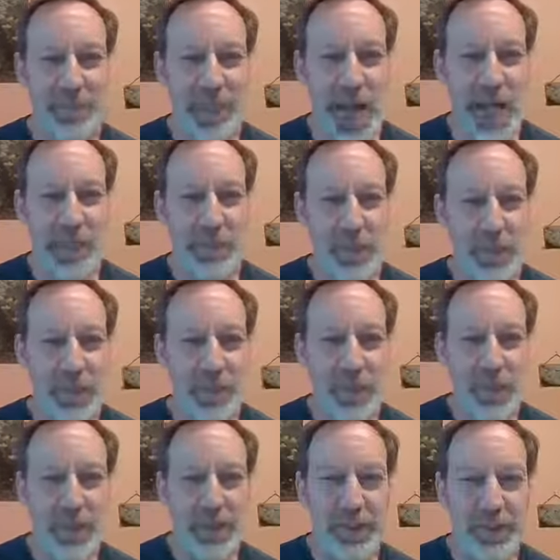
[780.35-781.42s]
God's peace
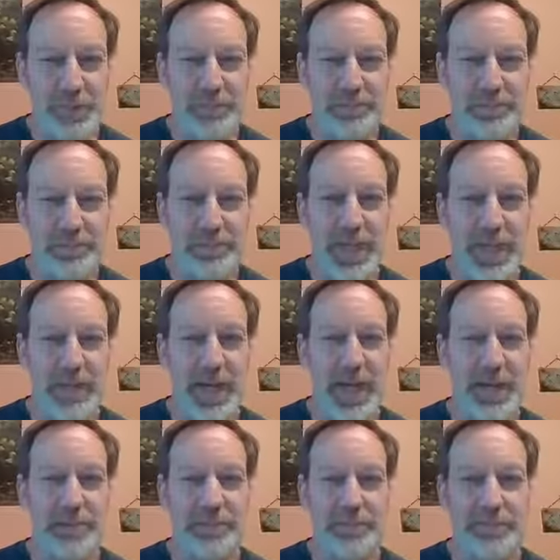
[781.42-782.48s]
be with you. Bye bye.